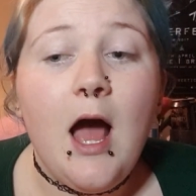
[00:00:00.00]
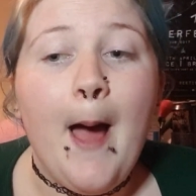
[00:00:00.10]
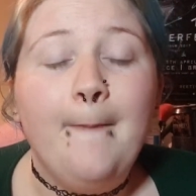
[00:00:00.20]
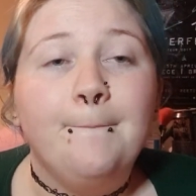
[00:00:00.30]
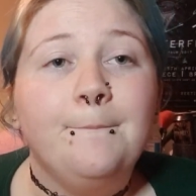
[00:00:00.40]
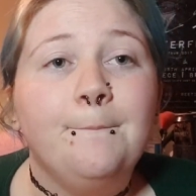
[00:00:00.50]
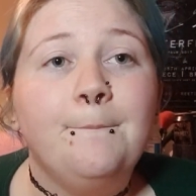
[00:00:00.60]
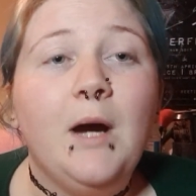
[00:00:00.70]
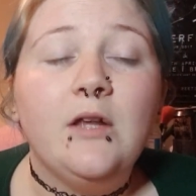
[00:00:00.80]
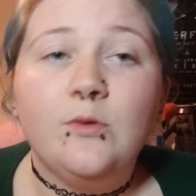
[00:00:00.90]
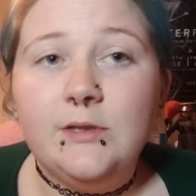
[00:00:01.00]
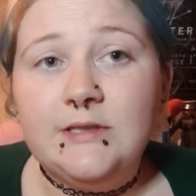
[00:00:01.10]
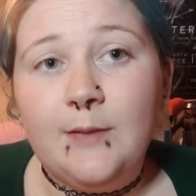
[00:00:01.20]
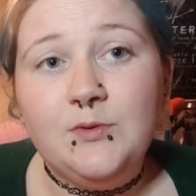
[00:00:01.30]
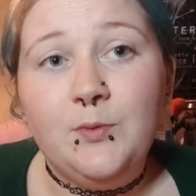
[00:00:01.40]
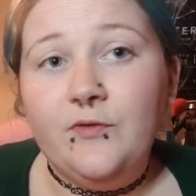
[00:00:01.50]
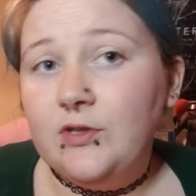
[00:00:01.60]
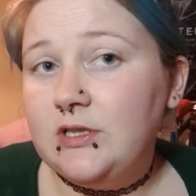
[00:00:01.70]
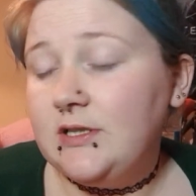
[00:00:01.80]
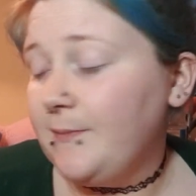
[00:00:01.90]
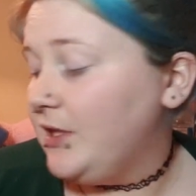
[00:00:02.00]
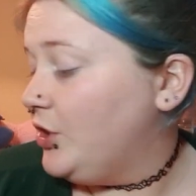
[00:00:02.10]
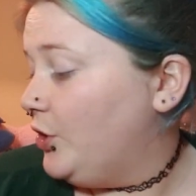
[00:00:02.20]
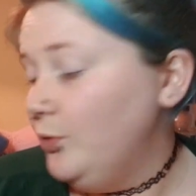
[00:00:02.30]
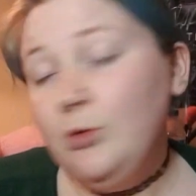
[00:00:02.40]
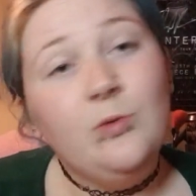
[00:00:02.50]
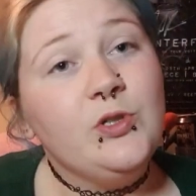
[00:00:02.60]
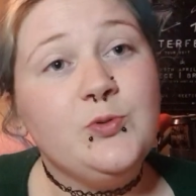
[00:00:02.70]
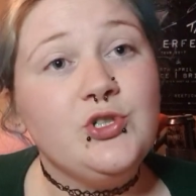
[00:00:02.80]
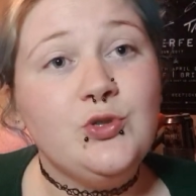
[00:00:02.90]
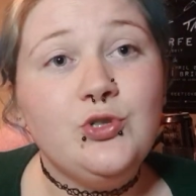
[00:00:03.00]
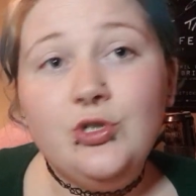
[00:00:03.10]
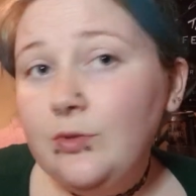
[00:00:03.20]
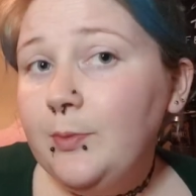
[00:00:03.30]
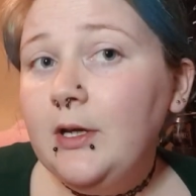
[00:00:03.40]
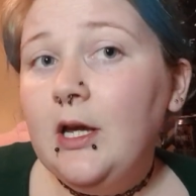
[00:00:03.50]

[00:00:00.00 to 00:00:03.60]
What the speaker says: But I thought it was time to move on to something new, which was YouTube,